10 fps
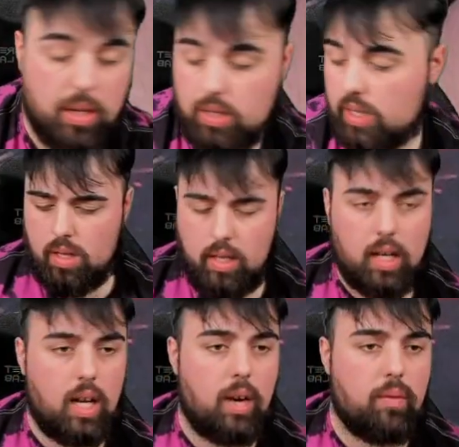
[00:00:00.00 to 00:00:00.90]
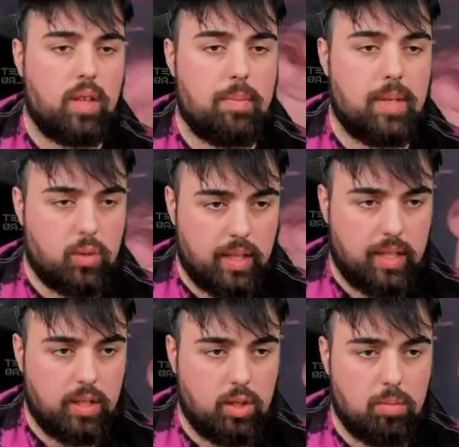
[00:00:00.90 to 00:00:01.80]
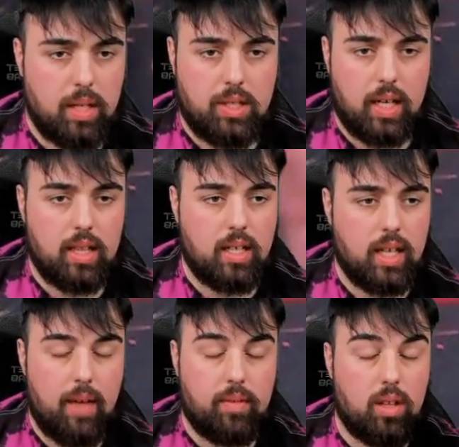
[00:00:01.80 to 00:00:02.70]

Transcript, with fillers: good. God, I've really been drinking too much. I literally have to